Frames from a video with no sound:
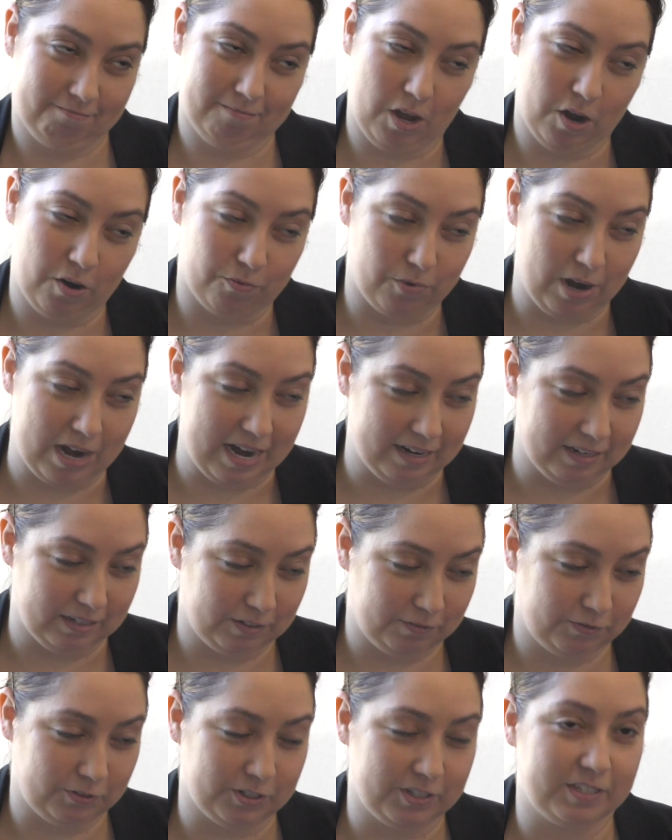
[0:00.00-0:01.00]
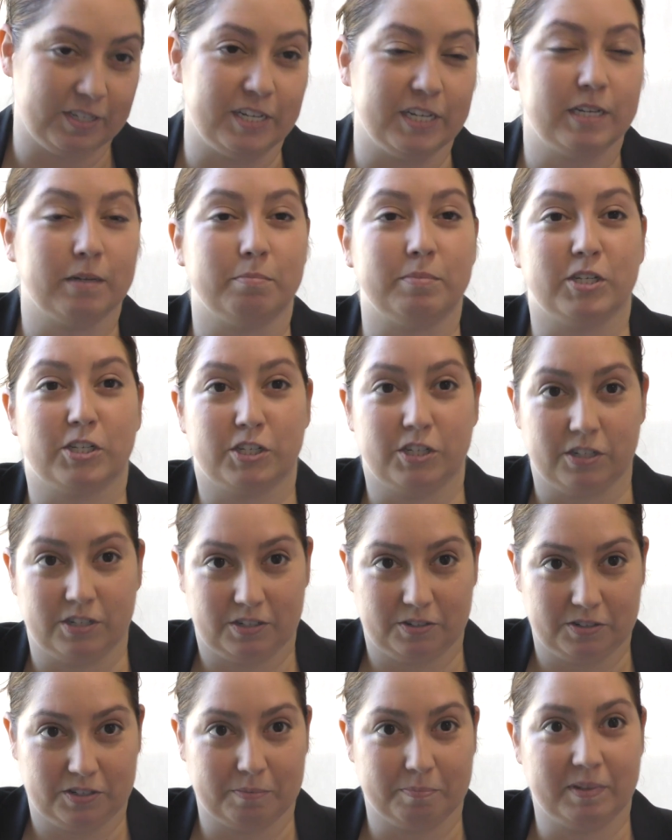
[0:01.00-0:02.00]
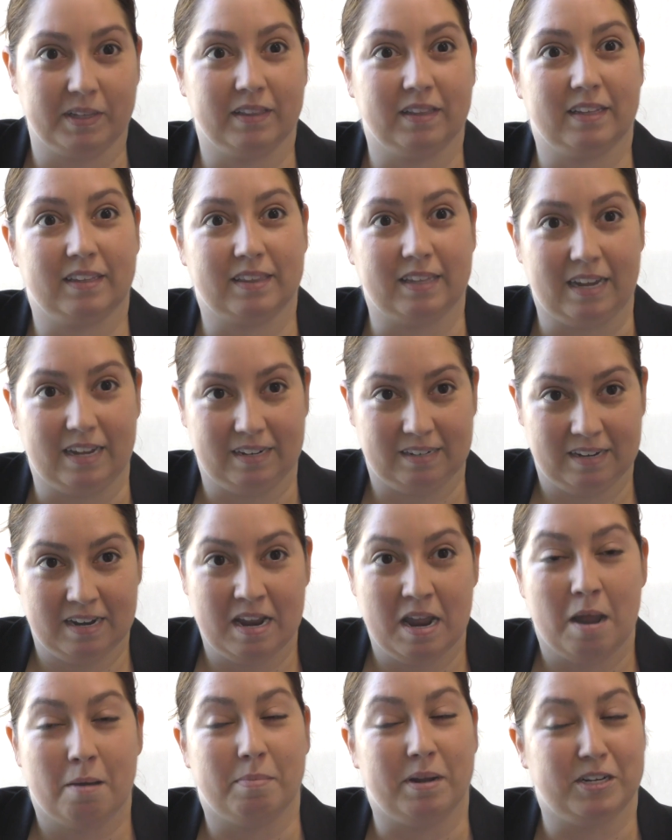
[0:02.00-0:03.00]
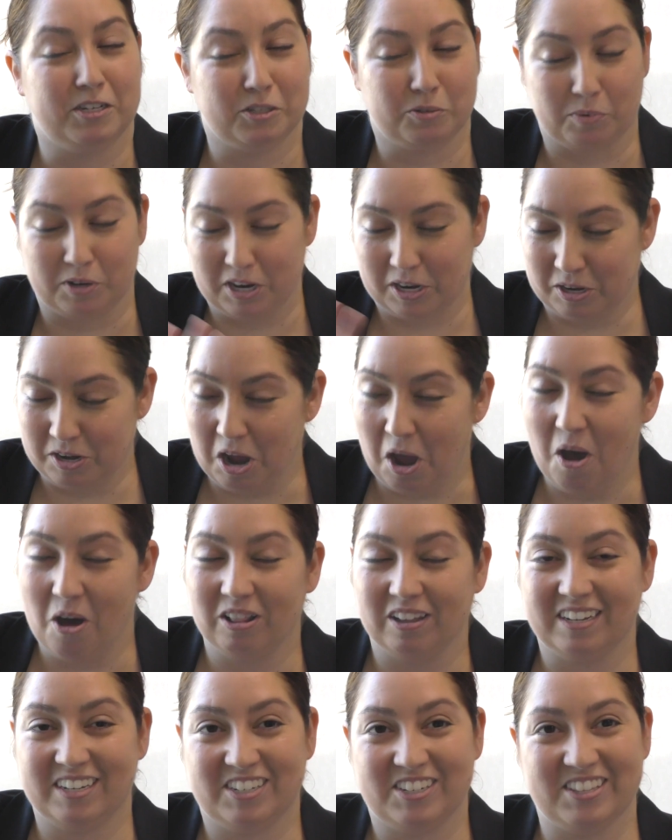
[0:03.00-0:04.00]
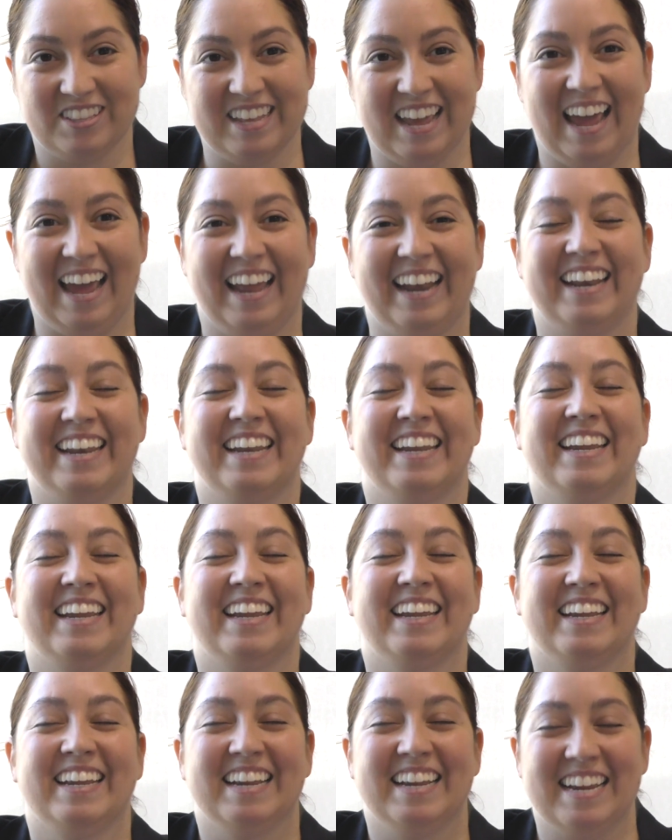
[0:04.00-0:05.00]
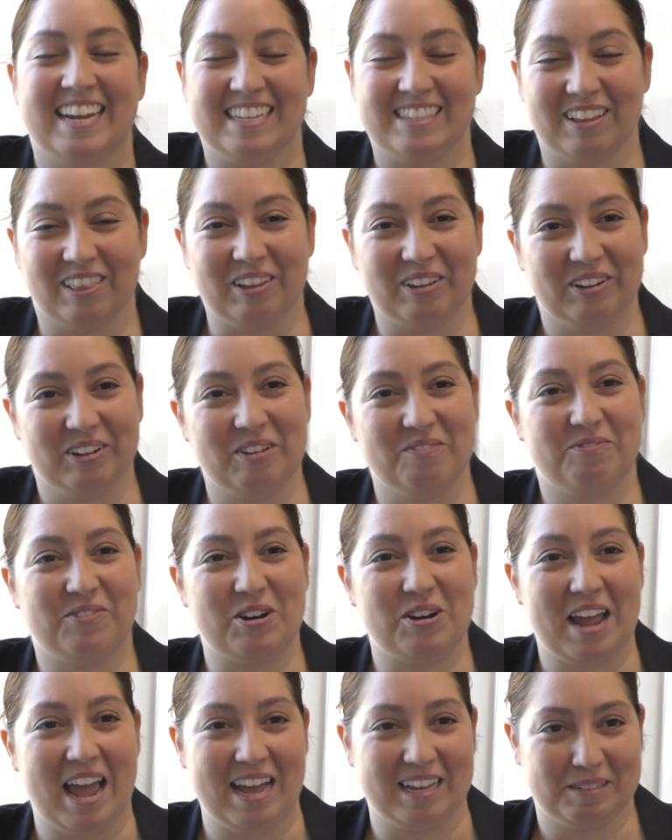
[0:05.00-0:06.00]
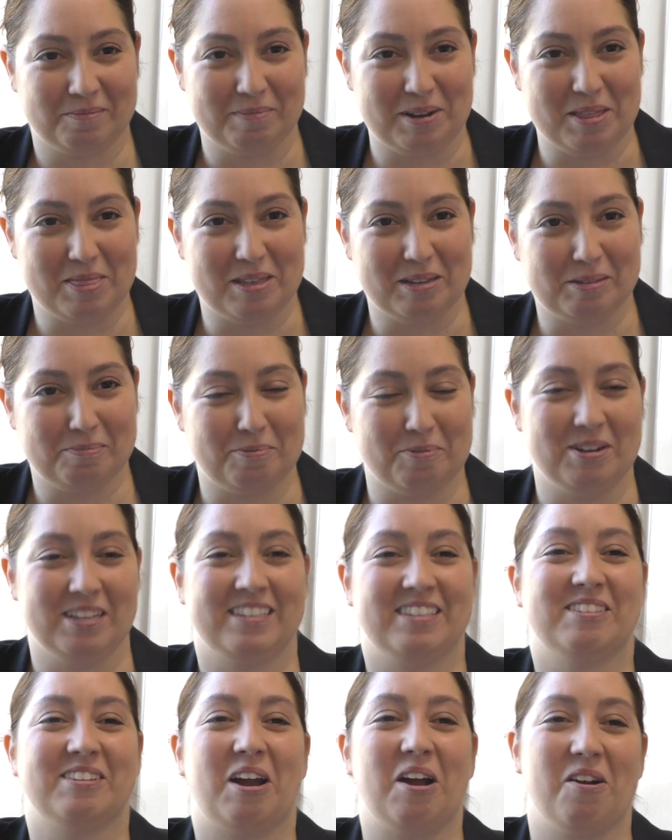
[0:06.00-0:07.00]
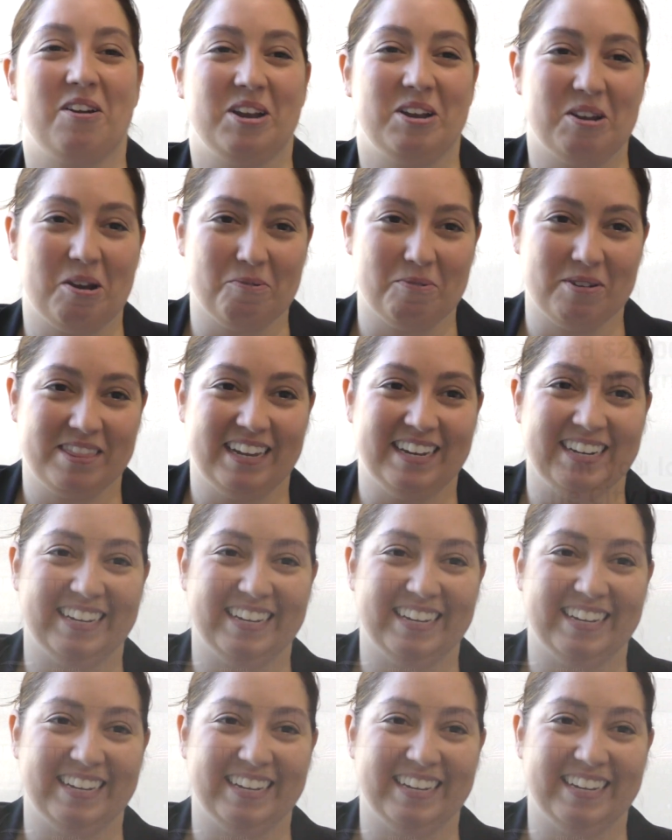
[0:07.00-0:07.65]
a raise for city commissioners or something like that. But I just want to acknowledge that it's a little unfair to ask me at this point since I already know what they